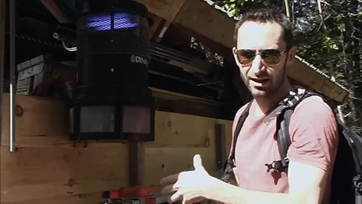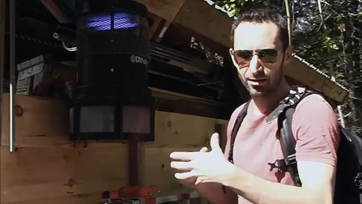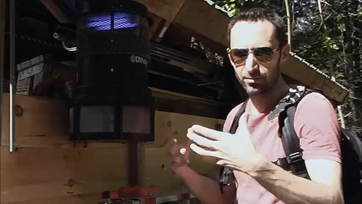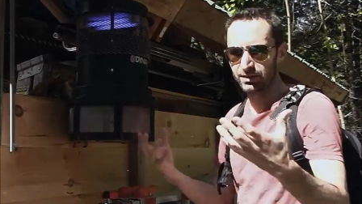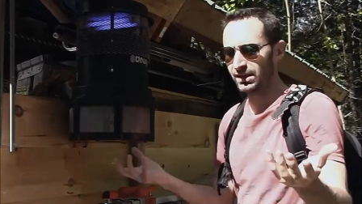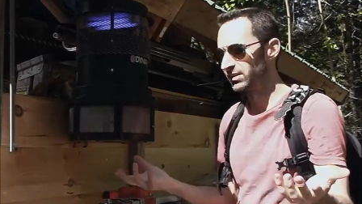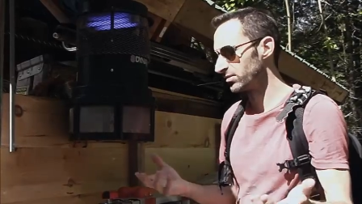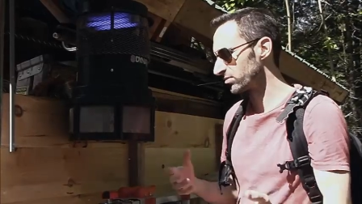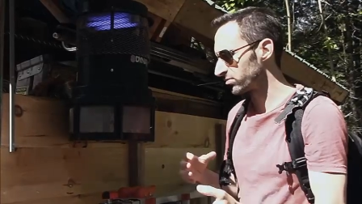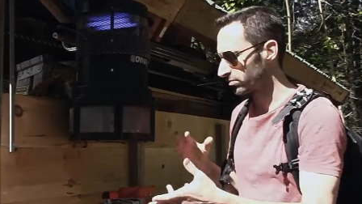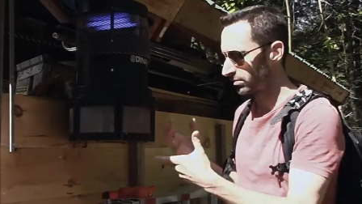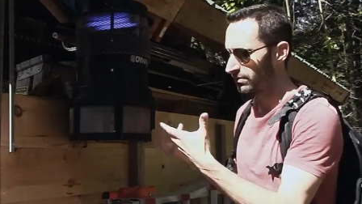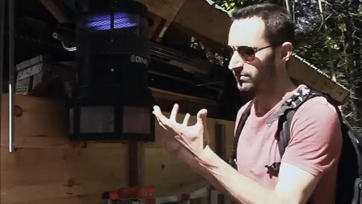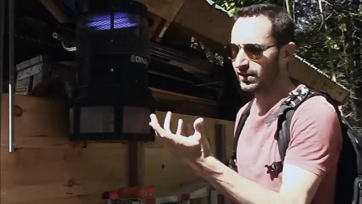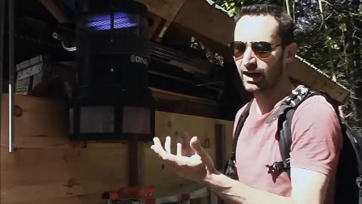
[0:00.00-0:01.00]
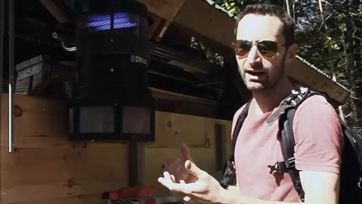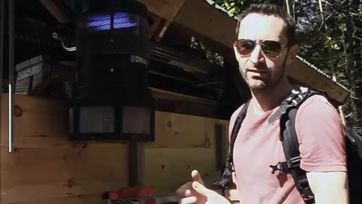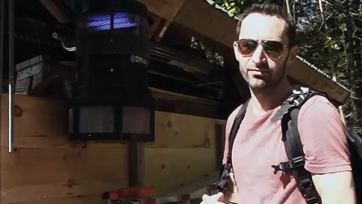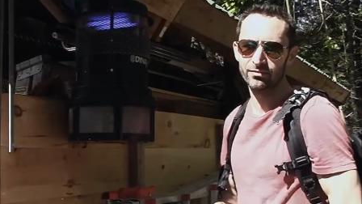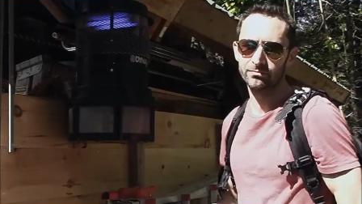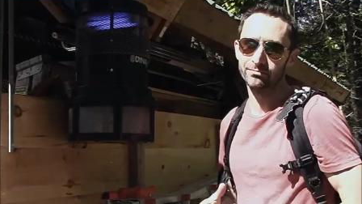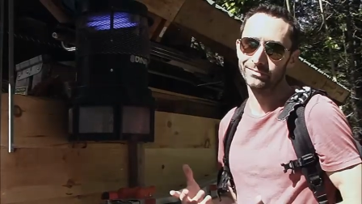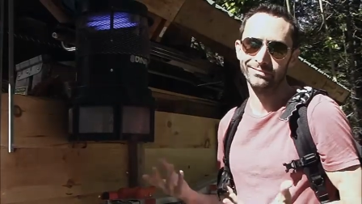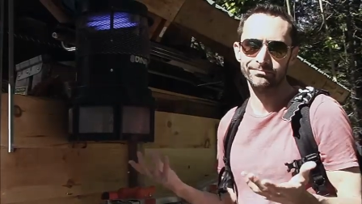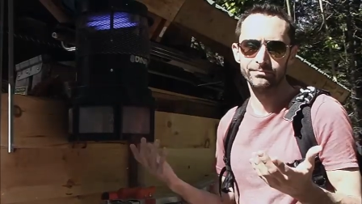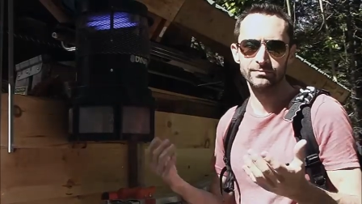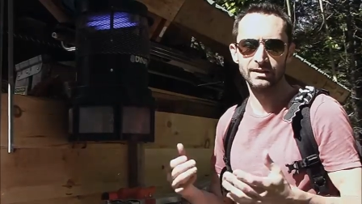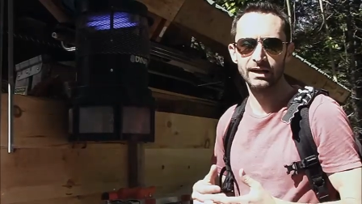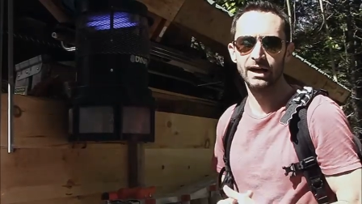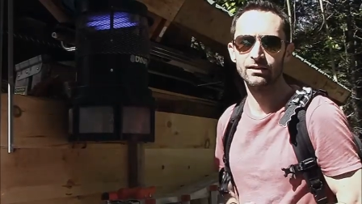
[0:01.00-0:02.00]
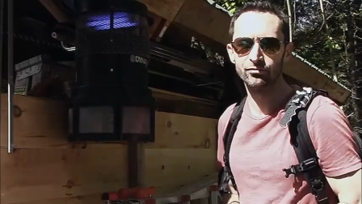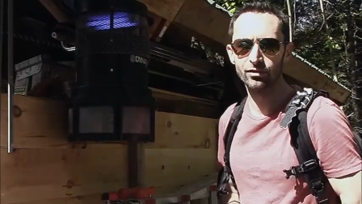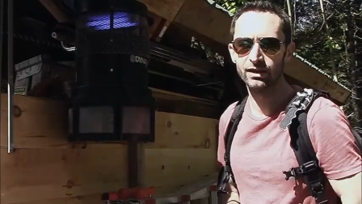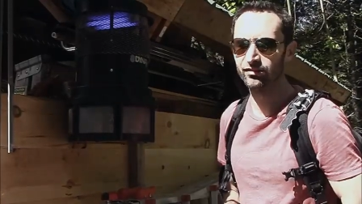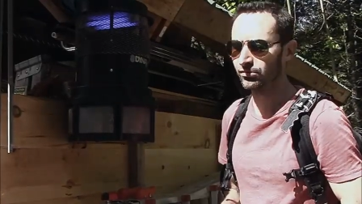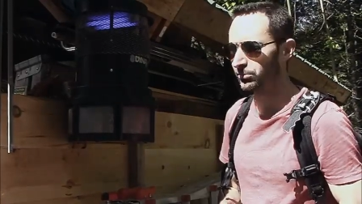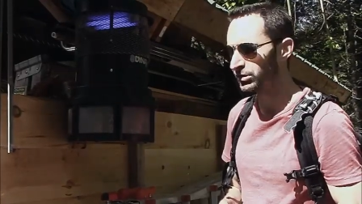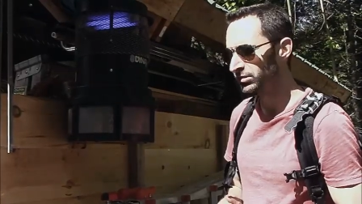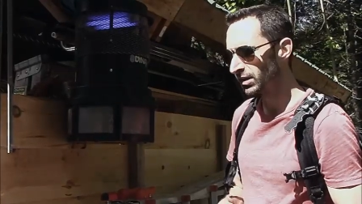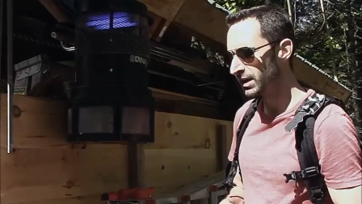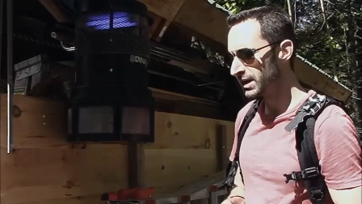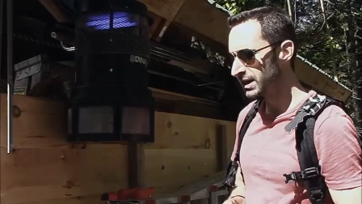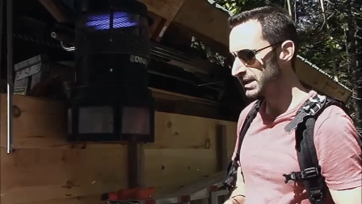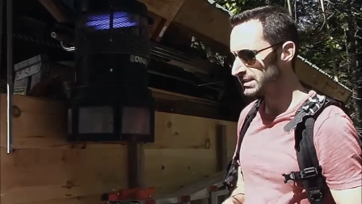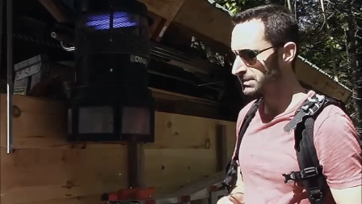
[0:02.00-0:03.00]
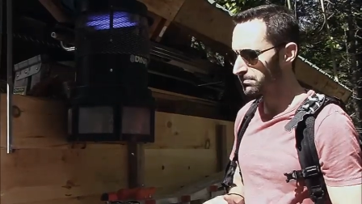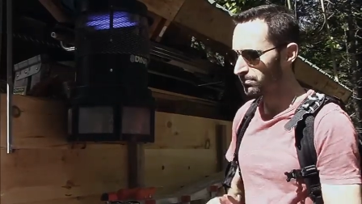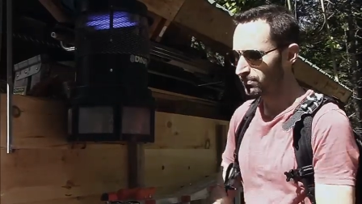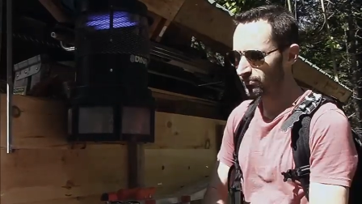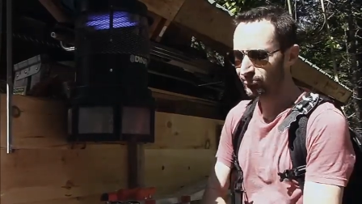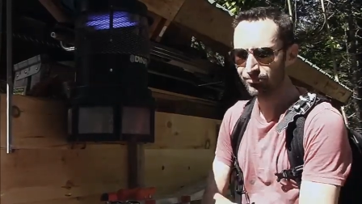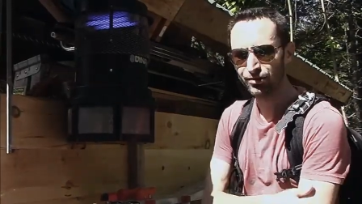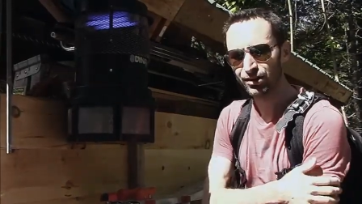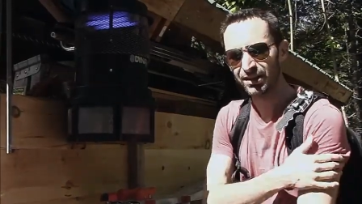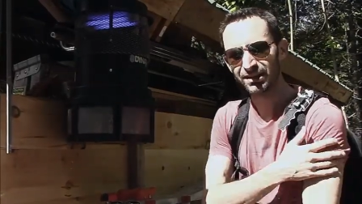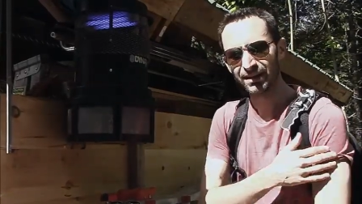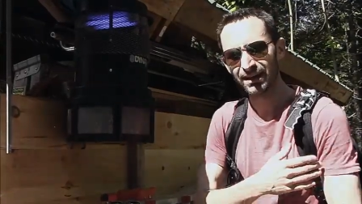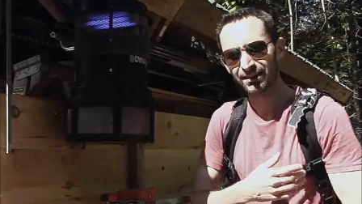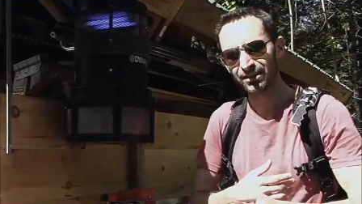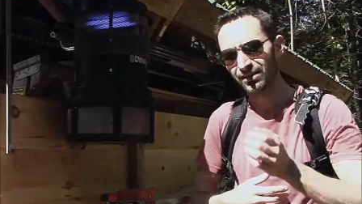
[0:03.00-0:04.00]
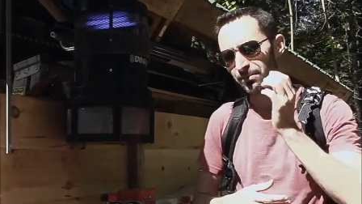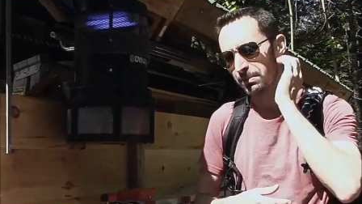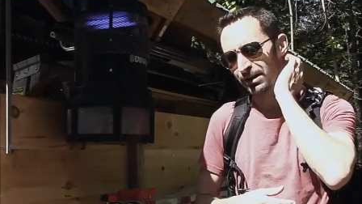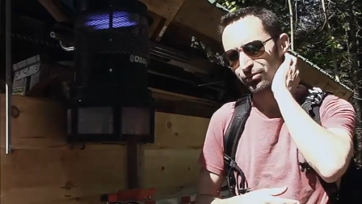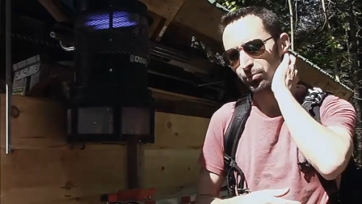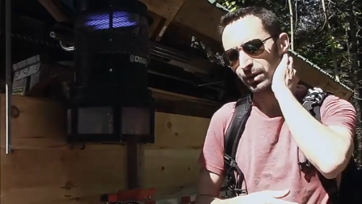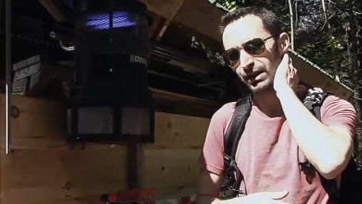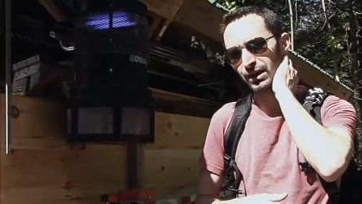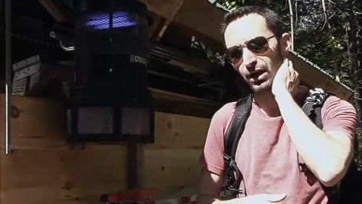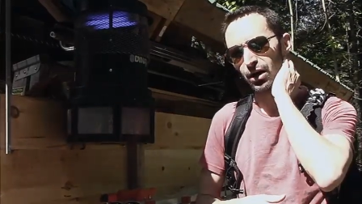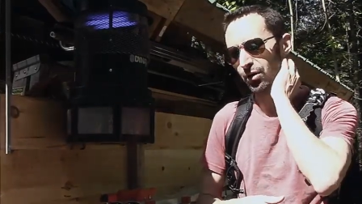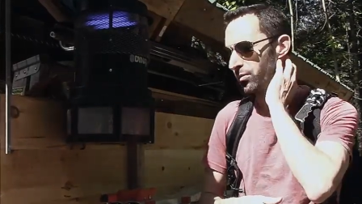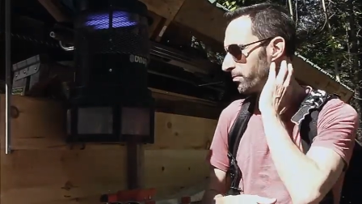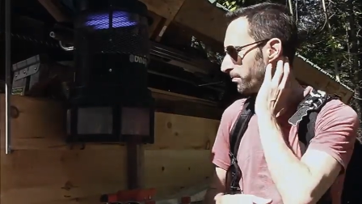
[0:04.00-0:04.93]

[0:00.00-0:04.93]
there, and they just sort of die from dehydration, which isn't really likely the best way to go,